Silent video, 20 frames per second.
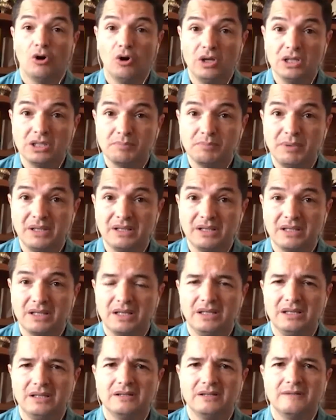oil spill
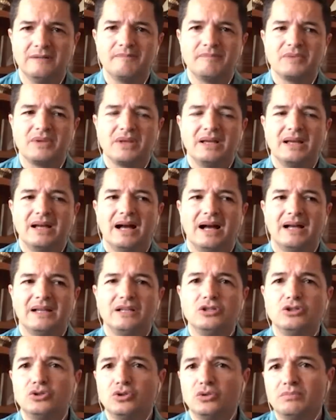here. And
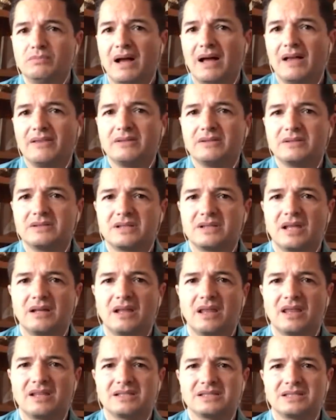in two months,
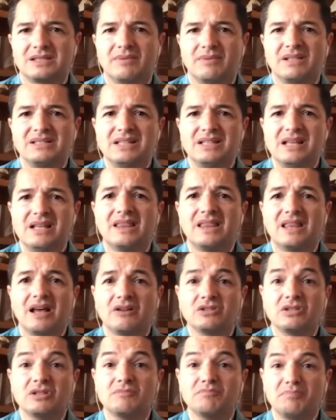
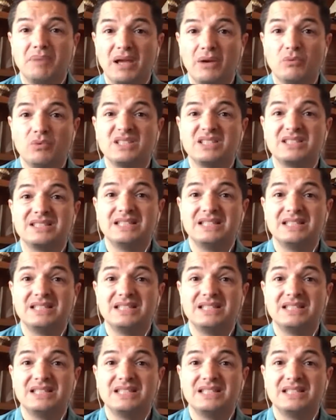17,000 penguins